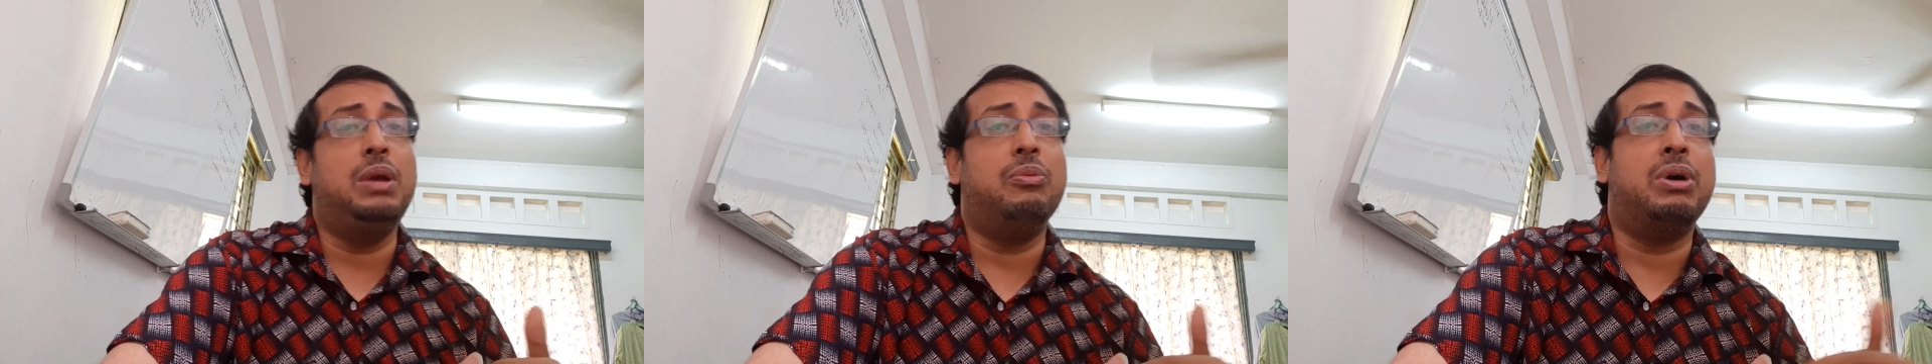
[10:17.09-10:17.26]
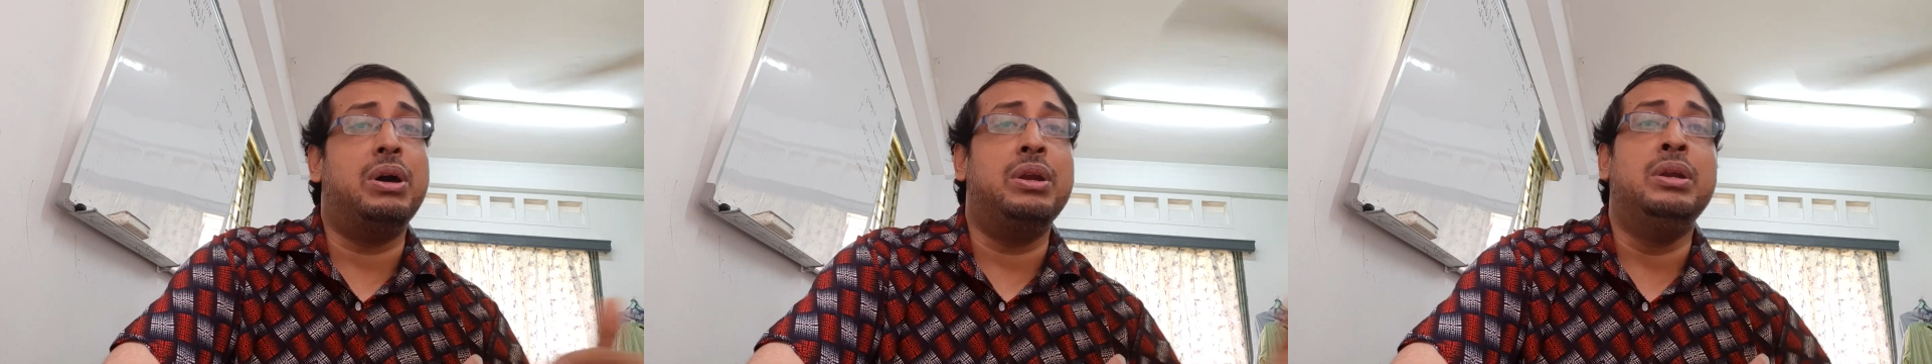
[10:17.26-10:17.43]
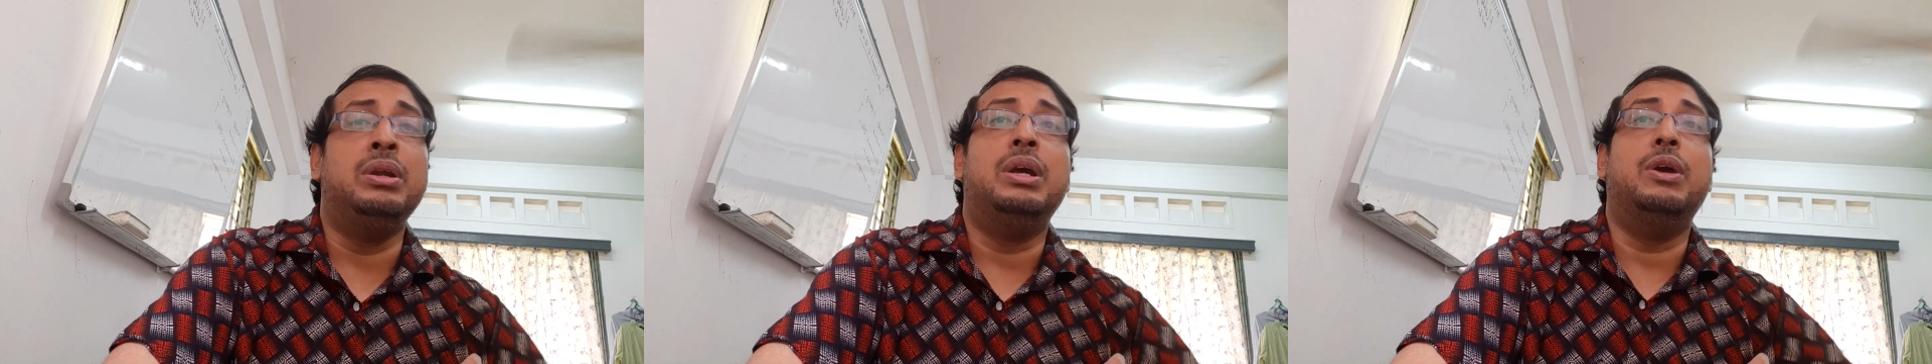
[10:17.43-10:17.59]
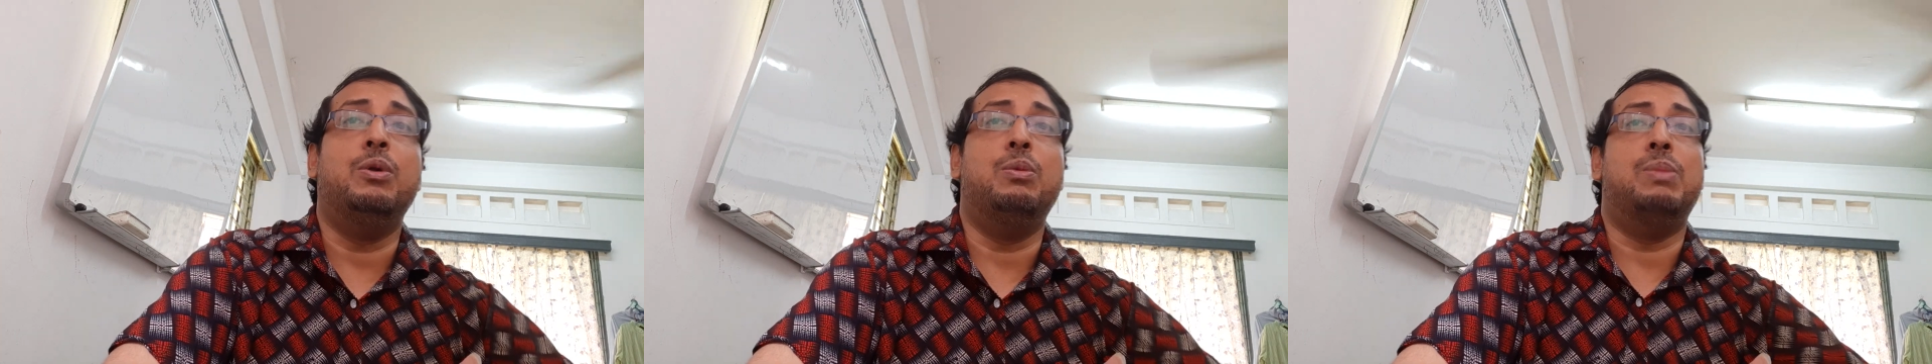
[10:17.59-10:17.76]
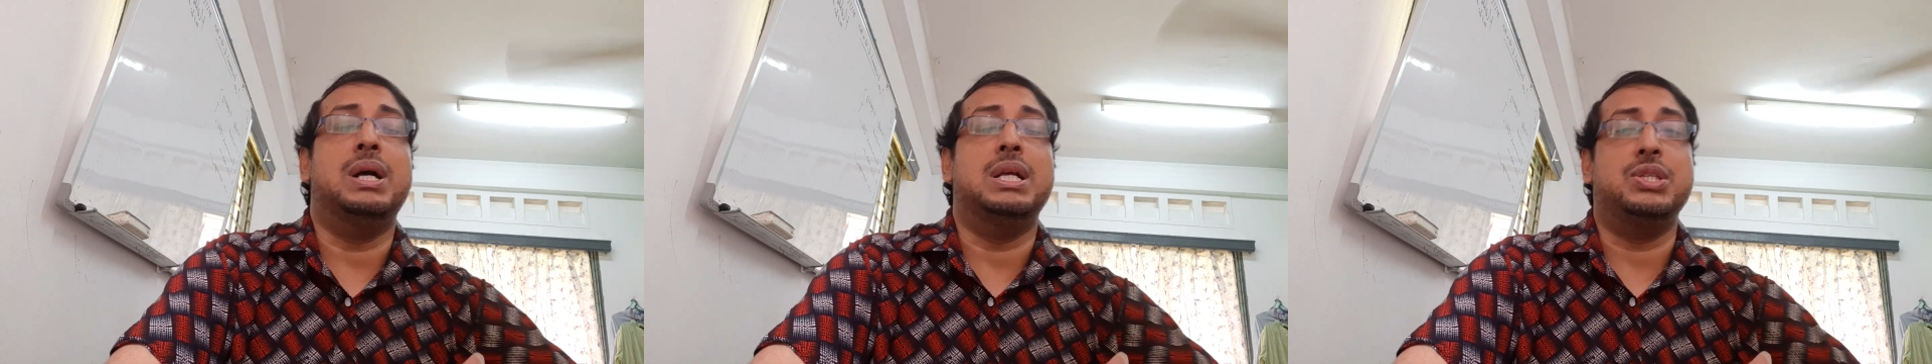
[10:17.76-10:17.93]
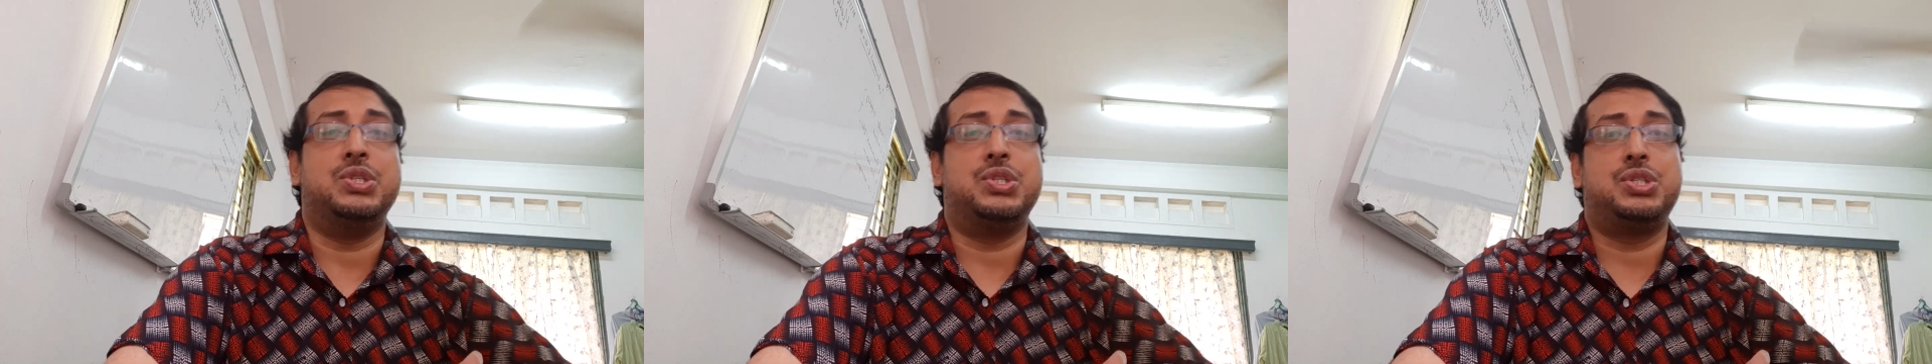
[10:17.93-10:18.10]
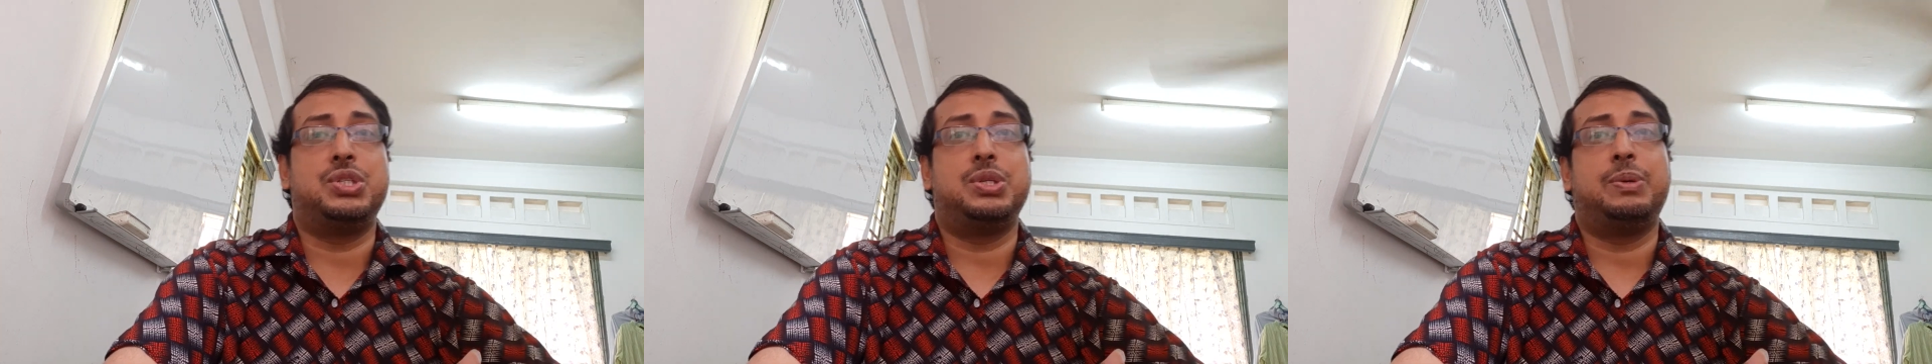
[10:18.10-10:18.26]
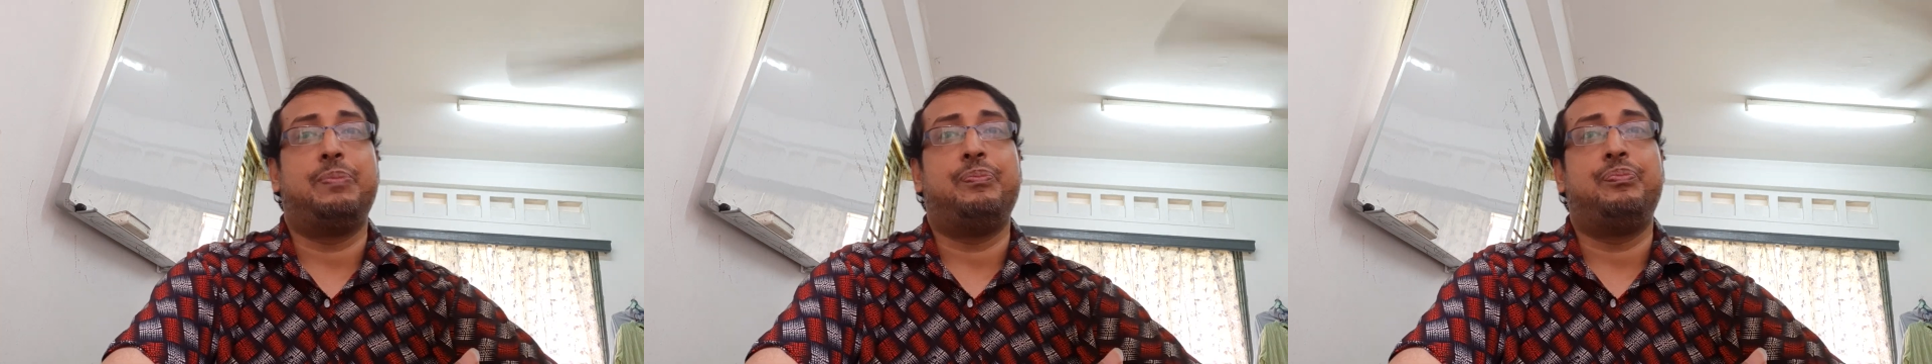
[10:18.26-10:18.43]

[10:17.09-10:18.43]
on humans.